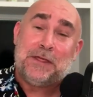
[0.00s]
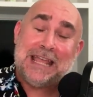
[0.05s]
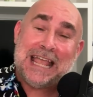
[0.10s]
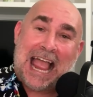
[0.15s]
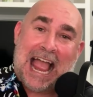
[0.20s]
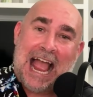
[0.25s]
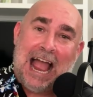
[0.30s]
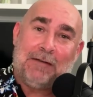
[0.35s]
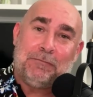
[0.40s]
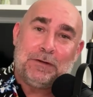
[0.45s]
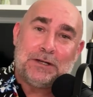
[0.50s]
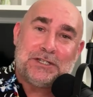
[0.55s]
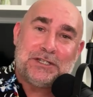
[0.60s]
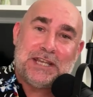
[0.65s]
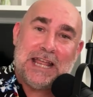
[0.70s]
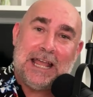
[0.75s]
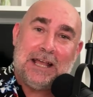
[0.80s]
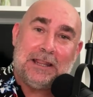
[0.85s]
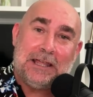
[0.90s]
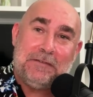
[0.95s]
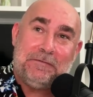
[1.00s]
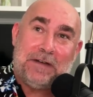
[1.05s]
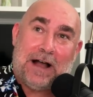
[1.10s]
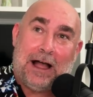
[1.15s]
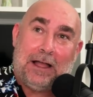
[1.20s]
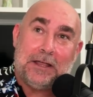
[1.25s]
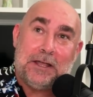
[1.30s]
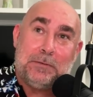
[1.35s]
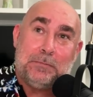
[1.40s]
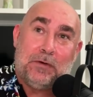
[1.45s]
the average daily
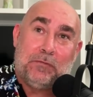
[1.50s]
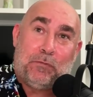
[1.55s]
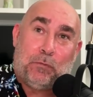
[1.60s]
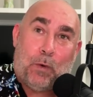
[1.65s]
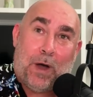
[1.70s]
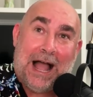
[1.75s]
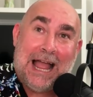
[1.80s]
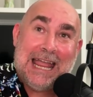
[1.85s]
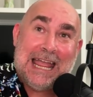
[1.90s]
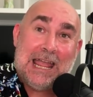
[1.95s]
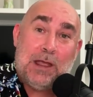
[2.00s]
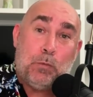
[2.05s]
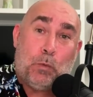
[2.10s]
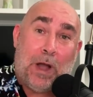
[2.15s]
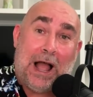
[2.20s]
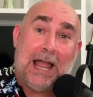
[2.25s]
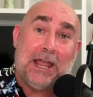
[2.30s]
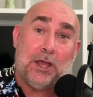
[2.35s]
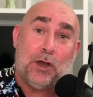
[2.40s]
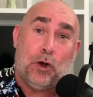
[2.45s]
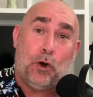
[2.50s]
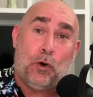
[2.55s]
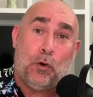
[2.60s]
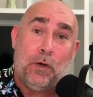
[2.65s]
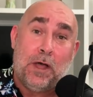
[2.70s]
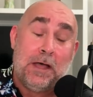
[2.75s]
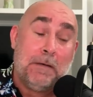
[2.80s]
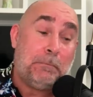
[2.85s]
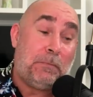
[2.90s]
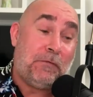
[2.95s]
volume of
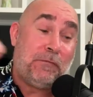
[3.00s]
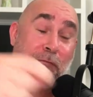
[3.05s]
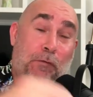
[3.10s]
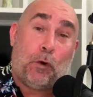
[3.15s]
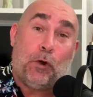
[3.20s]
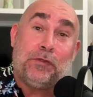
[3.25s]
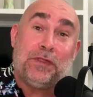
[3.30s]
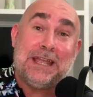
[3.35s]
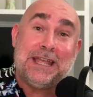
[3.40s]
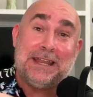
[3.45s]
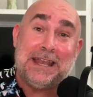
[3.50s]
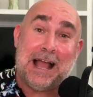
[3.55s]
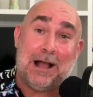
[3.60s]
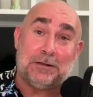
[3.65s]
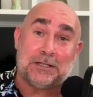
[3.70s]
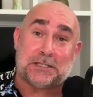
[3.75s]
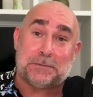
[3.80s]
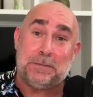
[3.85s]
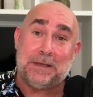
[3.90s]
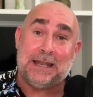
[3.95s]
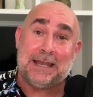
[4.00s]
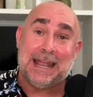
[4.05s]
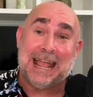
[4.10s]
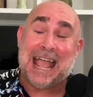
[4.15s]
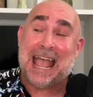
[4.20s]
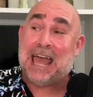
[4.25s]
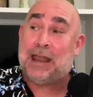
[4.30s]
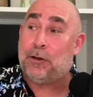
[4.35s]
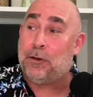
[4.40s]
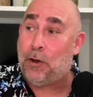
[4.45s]
YAYO before the announcement
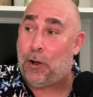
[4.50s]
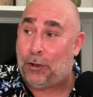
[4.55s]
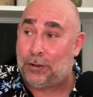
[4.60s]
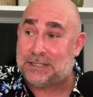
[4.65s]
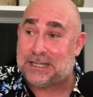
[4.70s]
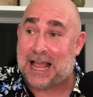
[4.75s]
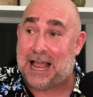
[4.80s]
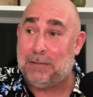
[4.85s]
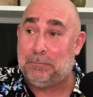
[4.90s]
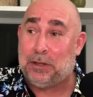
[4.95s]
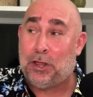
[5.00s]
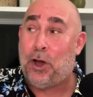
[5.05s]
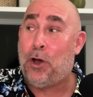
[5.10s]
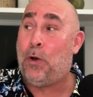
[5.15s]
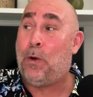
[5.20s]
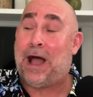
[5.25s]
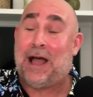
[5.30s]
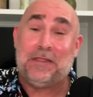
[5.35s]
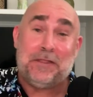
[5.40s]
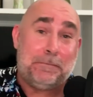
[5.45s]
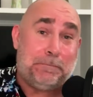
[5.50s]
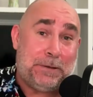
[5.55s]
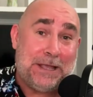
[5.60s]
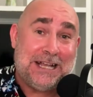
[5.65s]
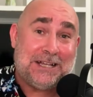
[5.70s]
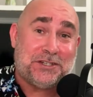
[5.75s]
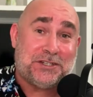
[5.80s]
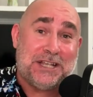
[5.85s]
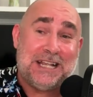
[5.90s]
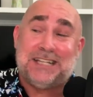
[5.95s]
at an all-time low on the
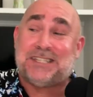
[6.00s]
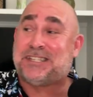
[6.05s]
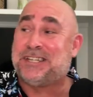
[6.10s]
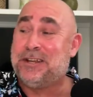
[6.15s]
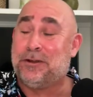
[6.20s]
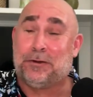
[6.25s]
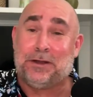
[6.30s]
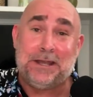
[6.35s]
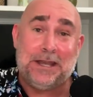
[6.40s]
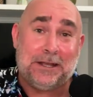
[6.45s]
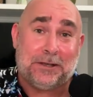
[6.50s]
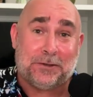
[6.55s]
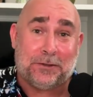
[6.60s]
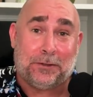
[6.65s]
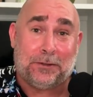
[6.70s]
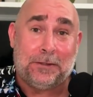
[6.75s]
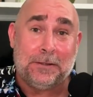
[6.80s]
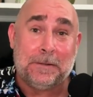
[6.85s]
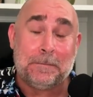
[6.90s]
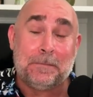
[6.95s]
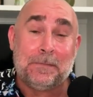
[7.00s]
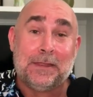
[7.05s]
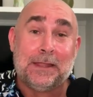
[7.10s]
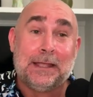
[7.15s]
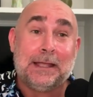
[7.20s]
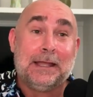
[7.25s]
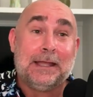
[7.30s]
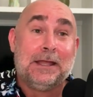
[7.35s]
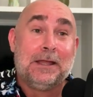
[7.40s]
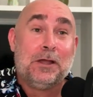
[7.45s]
pink sheets near a nickel
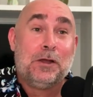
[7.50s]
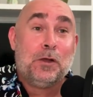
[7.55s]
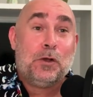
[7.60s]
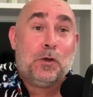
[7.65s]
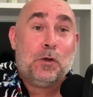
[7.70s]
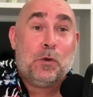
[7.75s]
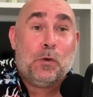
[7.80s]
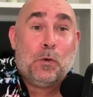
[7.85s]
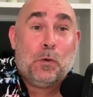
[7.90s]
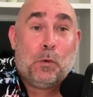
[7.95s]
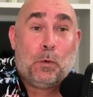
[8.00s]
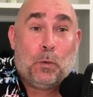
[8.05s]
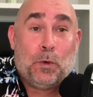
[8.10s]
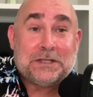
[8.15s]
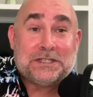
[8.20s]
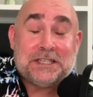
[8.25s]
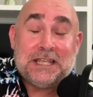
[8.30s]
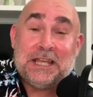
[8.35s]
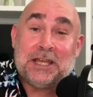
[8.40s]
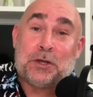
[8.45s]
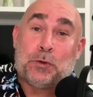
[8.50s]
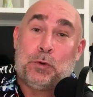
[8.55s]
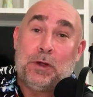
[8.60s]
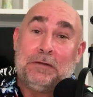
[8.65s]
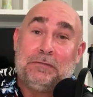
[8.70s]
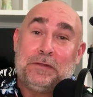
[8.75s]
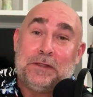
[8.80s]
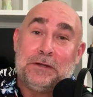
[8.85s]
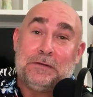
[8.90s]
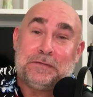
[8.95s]
was the
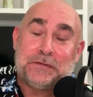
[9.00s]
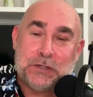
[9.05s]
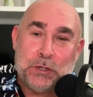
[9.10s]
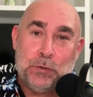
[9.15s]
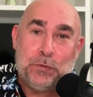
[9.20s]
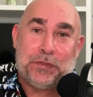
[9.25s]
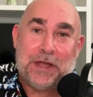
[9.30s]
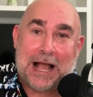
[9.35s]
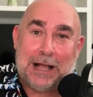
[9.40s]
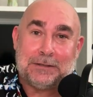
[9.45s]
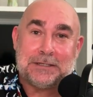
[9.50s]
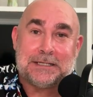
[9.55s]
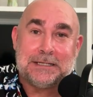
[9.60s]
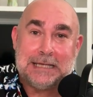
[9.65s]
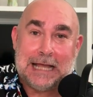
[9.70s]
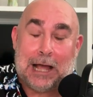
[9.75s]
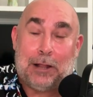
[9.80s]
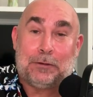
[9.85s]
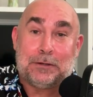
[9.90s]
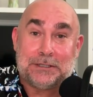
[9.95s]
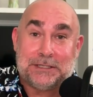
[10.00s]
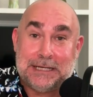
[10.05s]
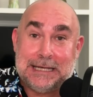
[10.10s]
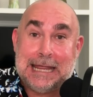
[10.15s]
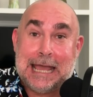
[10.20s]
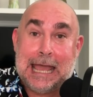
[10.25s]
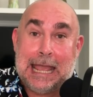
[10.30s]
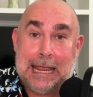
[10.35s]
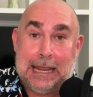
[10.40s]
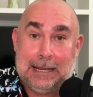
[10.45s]
equivalent of $2,000 a
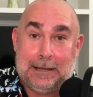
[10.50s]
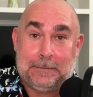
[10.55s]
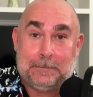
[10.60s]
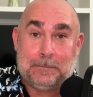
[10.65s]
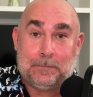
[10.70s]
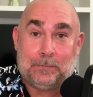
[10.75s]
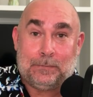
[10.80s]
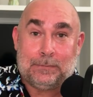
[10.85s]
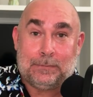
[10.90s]
day.